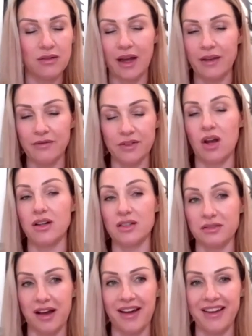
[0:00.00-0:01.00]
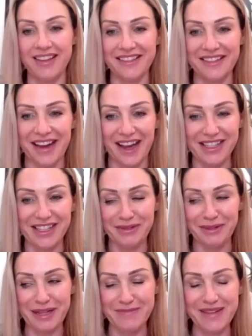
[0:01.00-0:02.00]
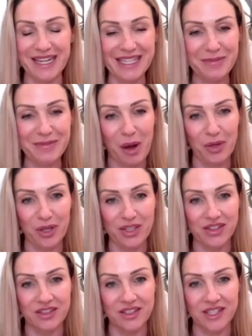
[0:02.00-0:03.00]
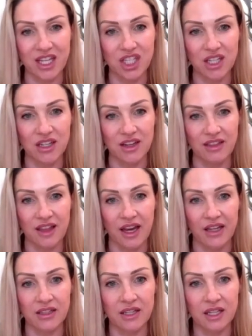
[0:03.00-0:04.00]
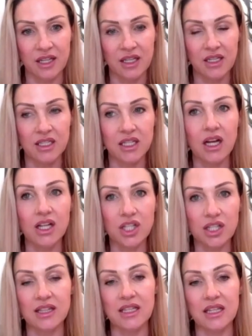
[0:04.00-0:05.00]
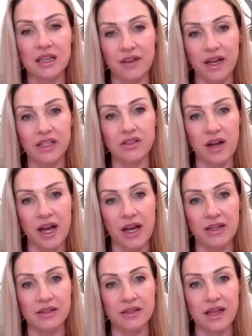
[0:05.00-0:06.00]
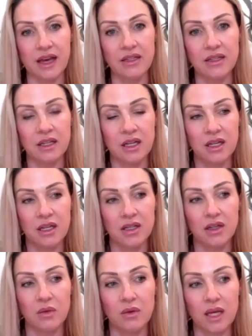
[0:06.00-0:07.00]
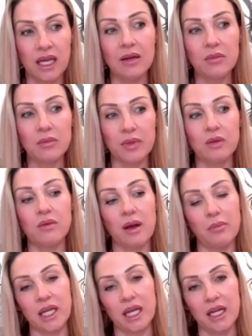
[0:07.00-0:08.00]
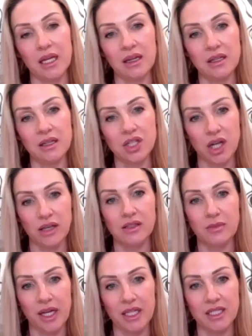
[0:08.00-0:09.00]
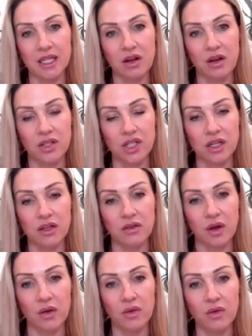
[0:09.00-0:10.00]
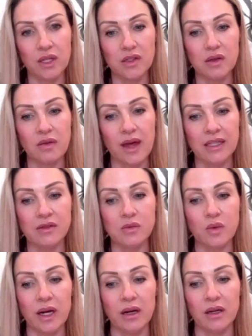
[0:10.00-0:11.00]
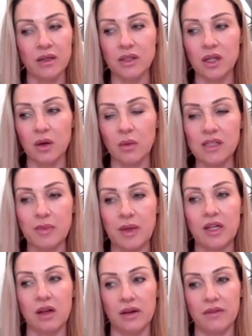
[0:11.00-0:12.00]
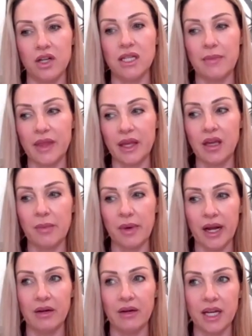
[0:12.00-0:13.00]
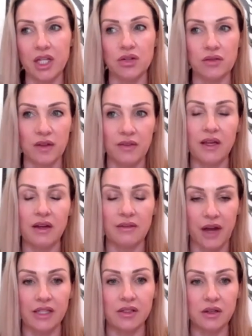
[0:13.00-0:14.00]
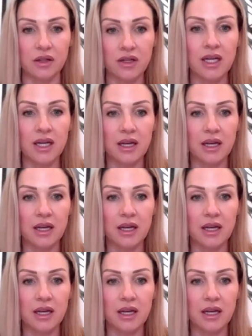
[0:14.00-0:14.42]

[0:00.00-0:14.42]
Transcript: I've talked a lot in the last 20 minutes about personalization and that touch that the advisor has that can't be replicated just by technology alone. And so that's where we spend a lot of our time thinking about how to make sure that the advisor